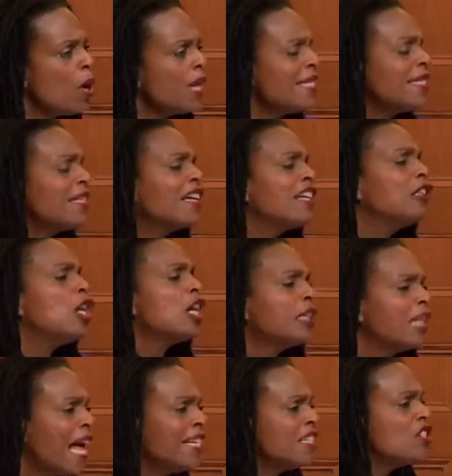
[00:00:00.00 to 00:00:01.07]
What does it
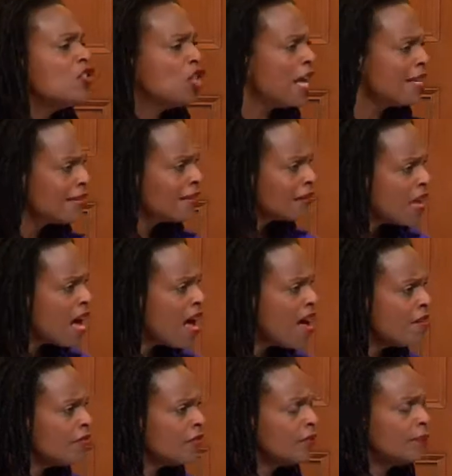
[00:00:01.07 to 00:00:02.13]
look like to just
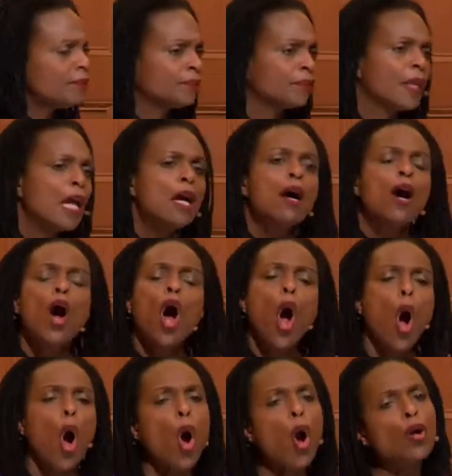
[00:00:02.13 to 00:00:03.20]
love?
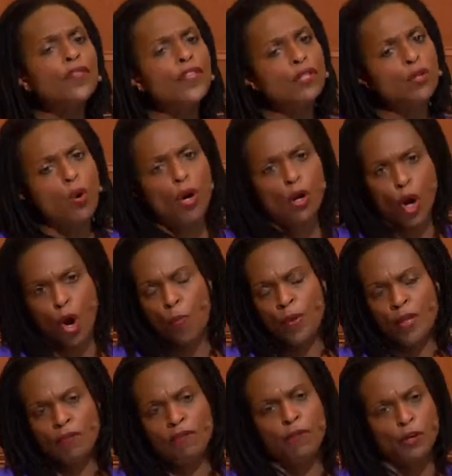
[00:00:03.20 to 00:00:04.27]
Hold the door
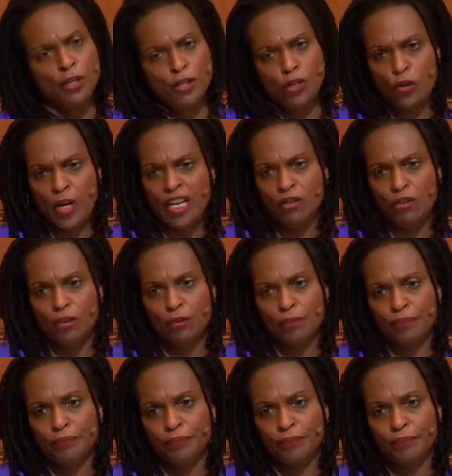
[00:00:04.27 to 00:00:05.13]
open for a stranger.